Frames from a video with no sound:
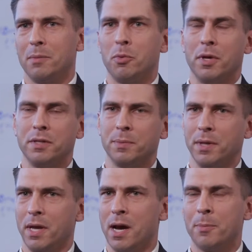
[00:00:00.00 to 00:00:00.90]
placement
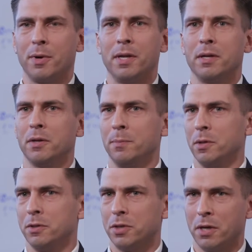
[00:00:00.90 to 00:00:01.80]
of the operating agreement
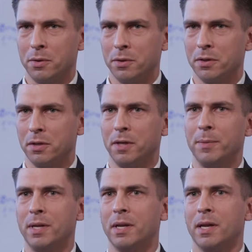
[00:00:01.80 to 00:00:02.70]
or shareholder
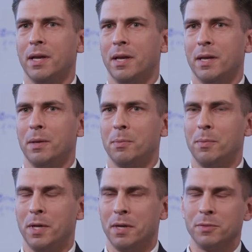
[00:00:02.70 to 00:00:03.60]
agreement, it
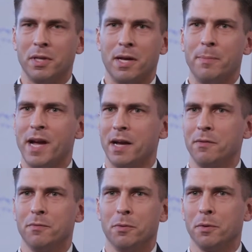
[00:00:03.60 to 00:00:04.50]
becomes a lot of back
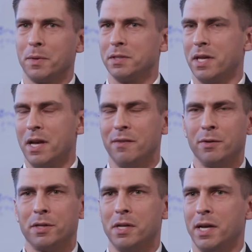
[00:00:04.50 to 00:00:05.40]
and forth because
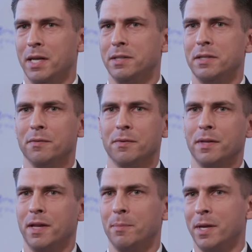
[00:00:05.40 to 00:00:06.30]
every client's
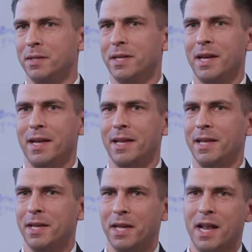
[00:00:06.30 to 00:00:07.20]
different. They may say,
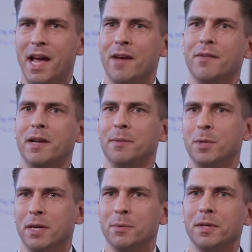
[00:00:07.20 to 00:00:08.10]
he can have it, I'm
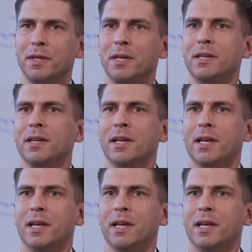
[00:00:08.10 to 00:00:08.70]
done with it.